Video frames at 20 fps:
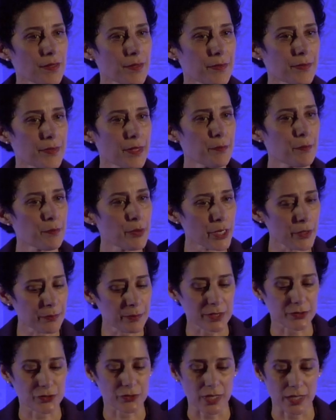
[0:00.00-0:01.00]
the
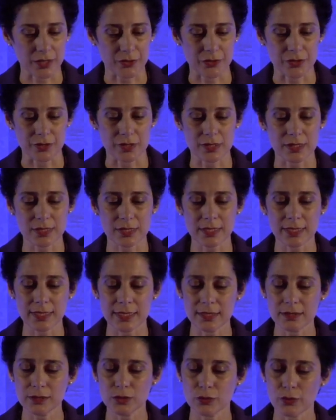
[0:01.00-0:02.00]
perpetrators
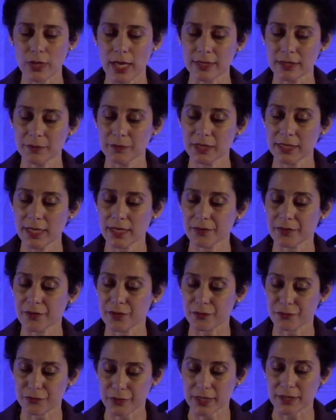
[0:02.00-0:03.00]
killed to eliminate
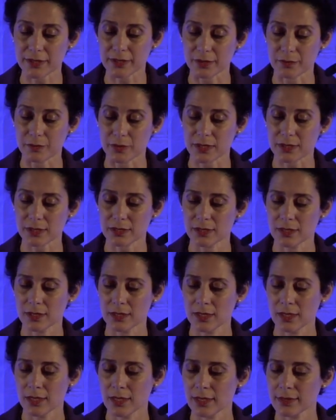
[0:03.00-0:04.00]
their victims.
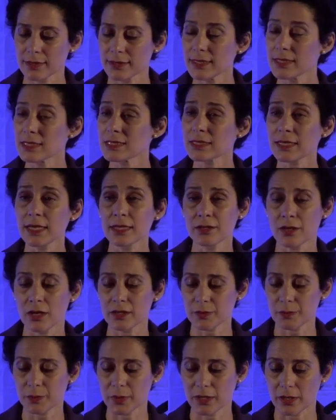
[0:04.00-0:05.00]
This
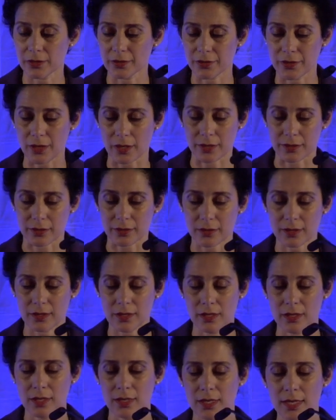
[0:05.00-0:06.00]
cannot be undone,
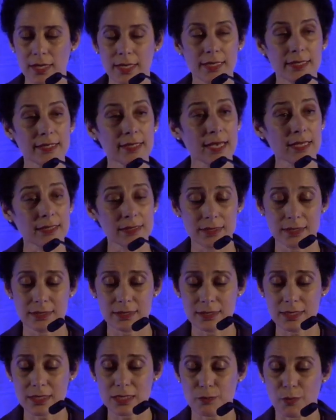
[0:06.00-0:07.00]
yet
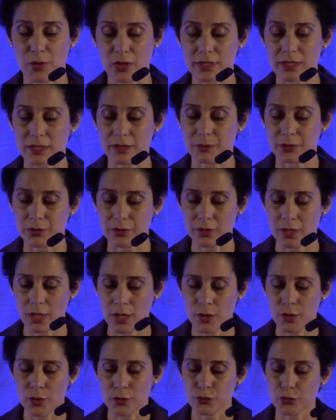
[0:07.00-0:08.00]
it is possible
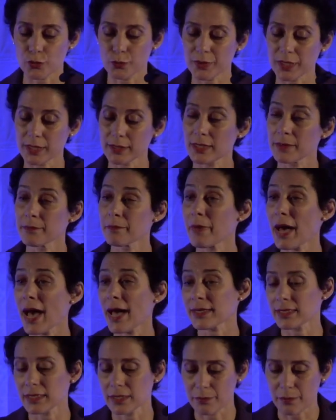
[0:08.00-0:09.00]
to bring them
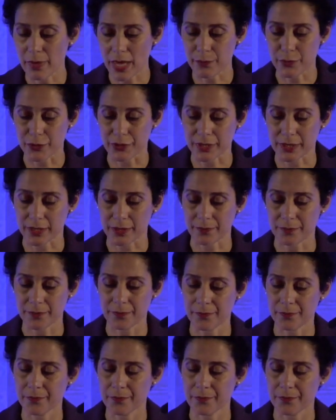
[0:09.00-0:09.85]
back in memory.